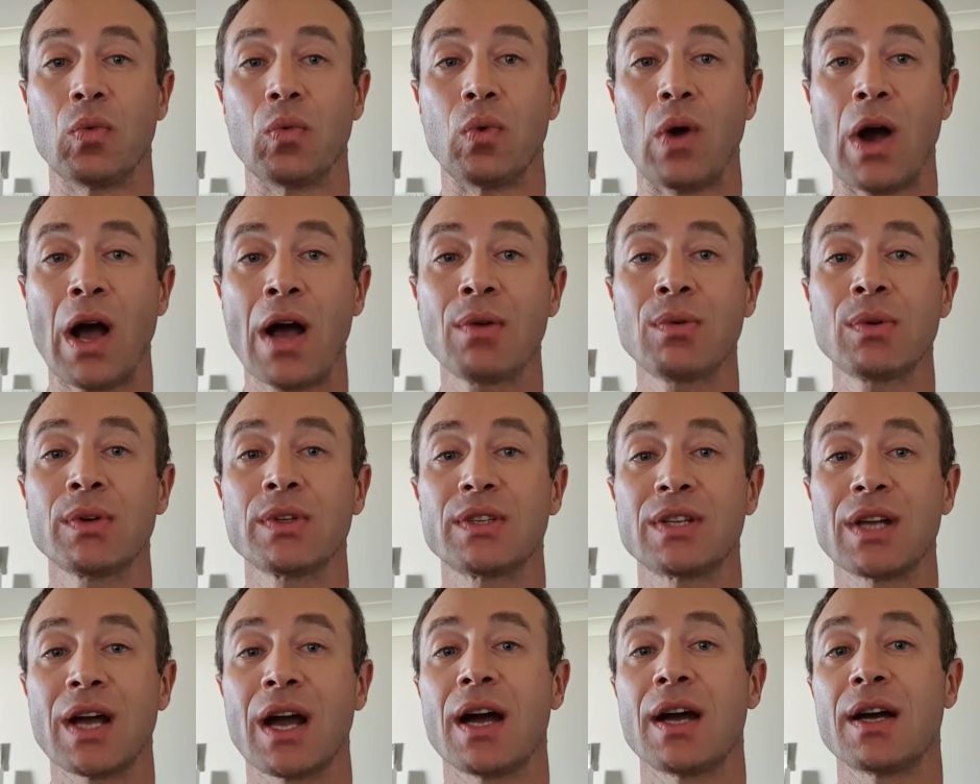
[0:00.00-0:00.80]
Our
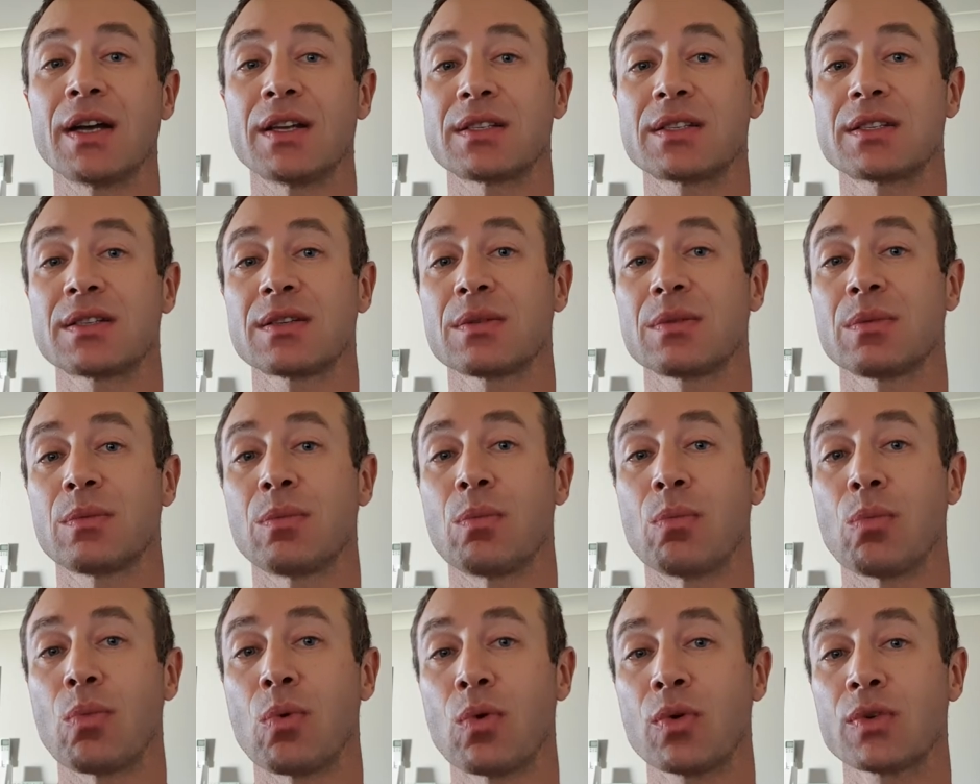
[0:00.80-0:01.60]
diets,
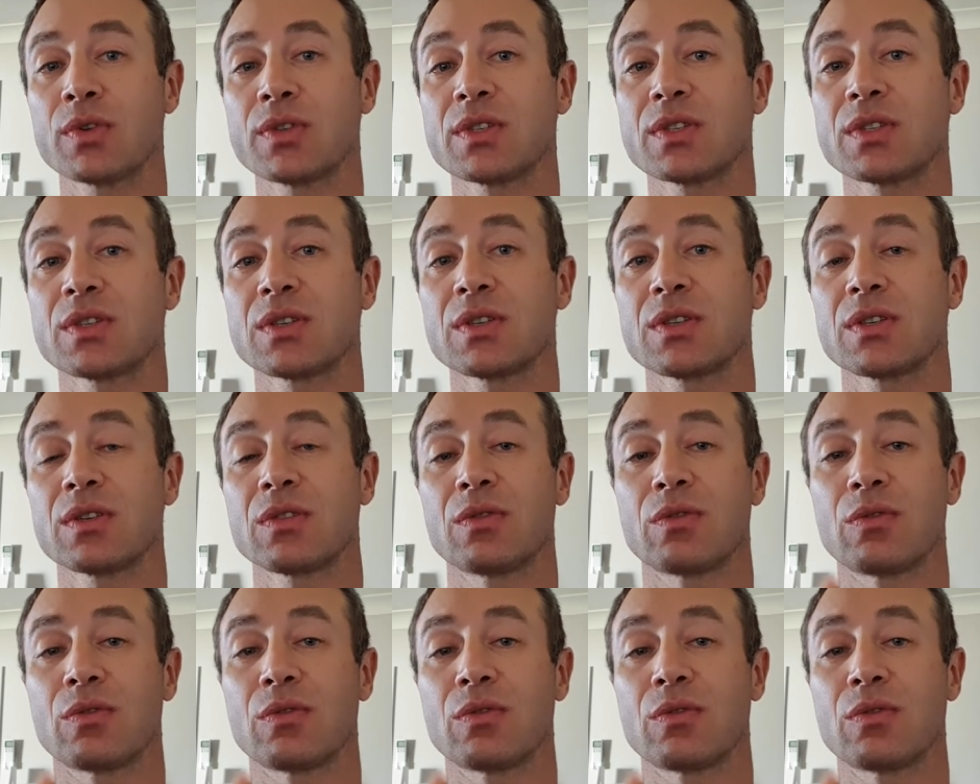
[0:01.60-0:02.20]
most